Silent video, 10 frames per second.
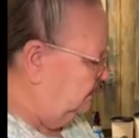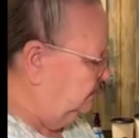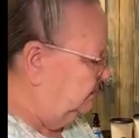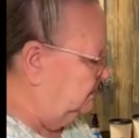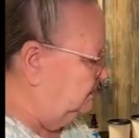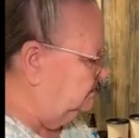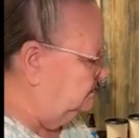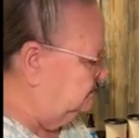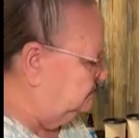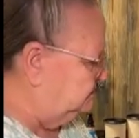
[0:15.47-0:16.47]
the
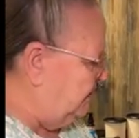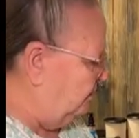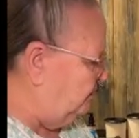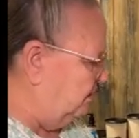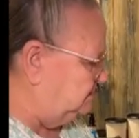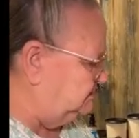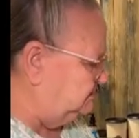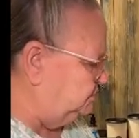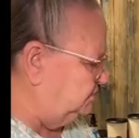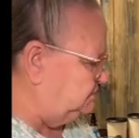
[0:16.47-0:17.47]
small boxes,
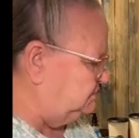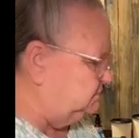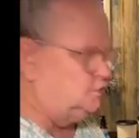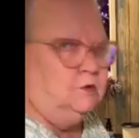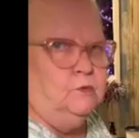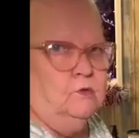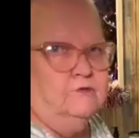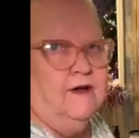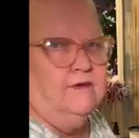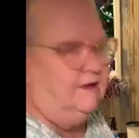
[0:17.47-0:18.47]
which is 3.5
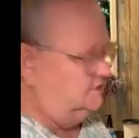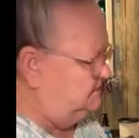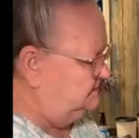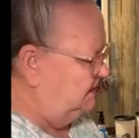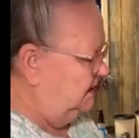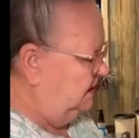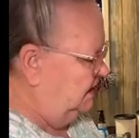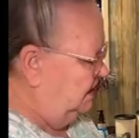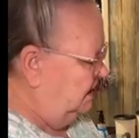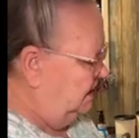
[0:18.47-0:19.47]
ounces,
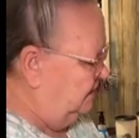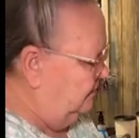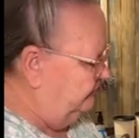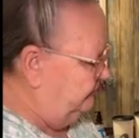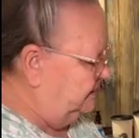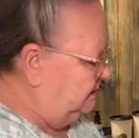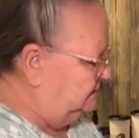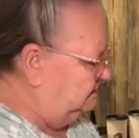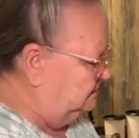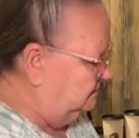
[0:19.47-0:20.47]
of
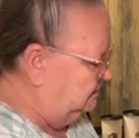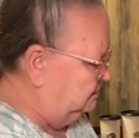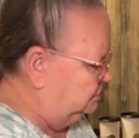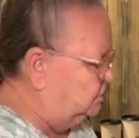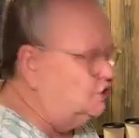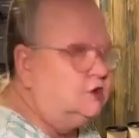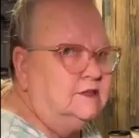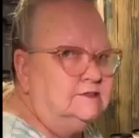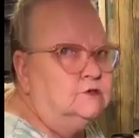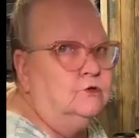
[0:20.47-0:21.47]
cook
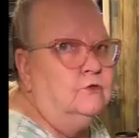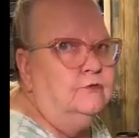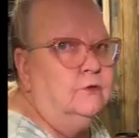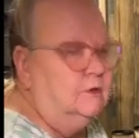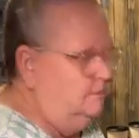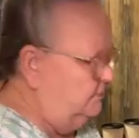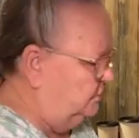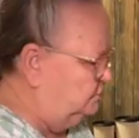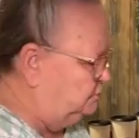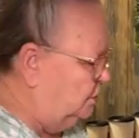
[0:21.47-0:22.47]
and serve
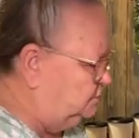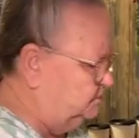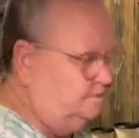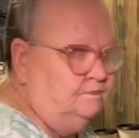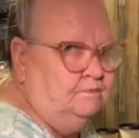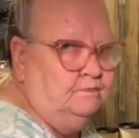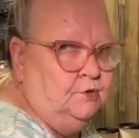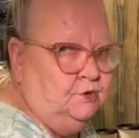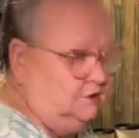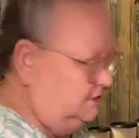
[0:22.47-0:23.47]
butterscotch
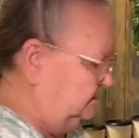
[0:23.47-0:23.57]
pudding.